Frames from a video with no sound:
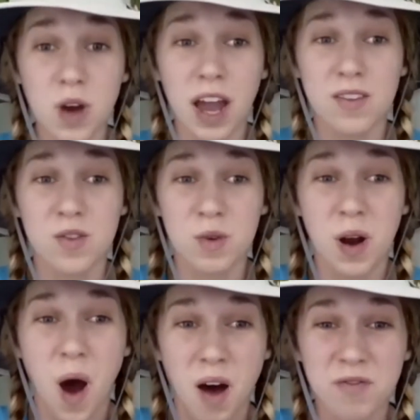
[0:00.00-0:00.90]
guys
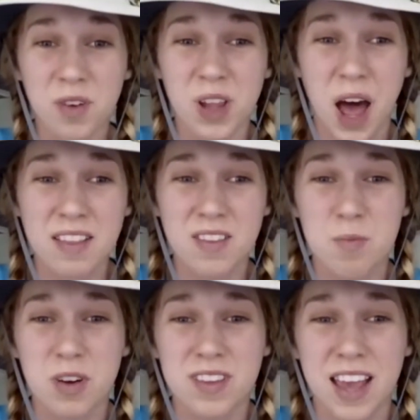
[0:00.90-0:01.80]
do an awful
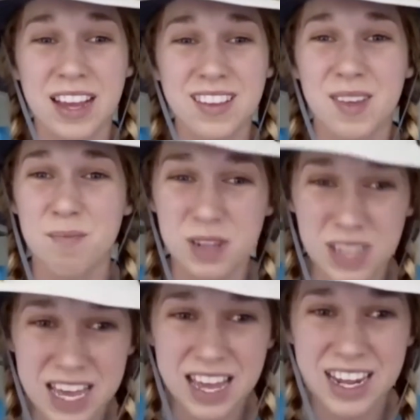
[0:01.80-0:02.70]
lot to protect the
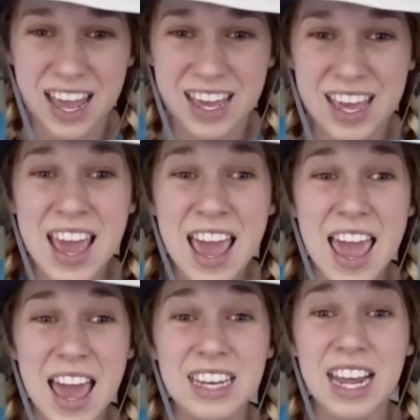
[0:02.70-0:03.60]
planet
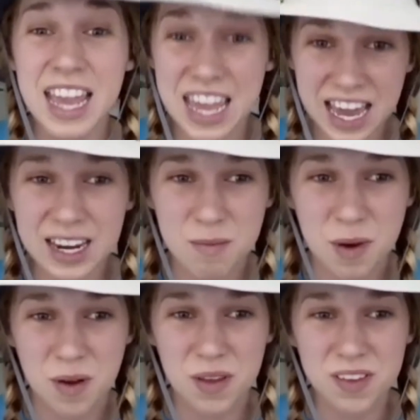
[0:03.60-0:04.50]
and
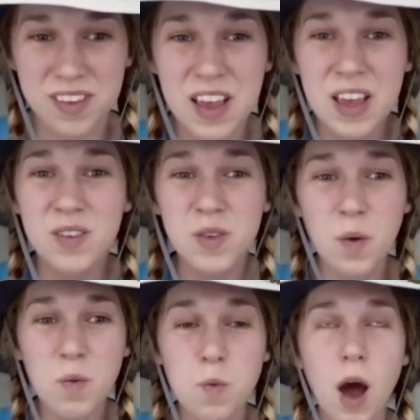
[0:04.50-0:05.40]
animals,
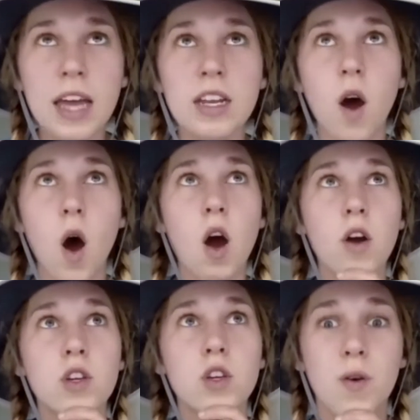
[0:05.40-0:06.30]
so what
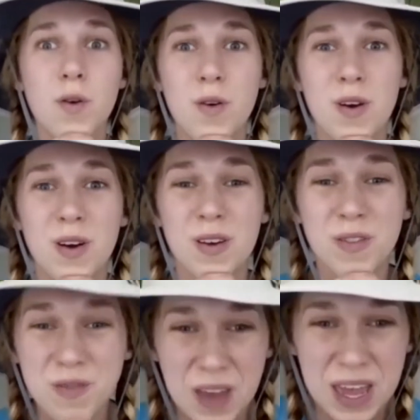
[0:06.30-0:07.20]
are
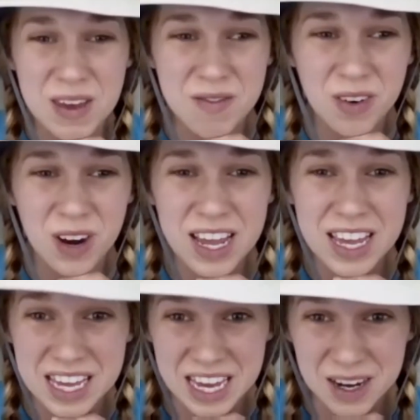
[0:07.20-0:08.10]
your
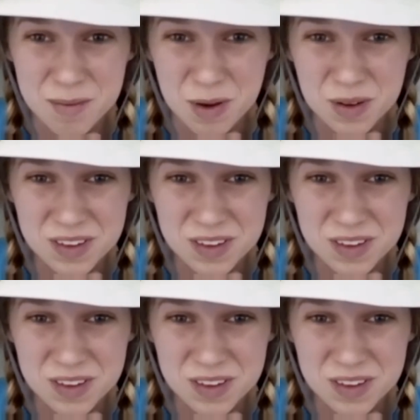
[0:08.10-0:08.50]
favorite animals?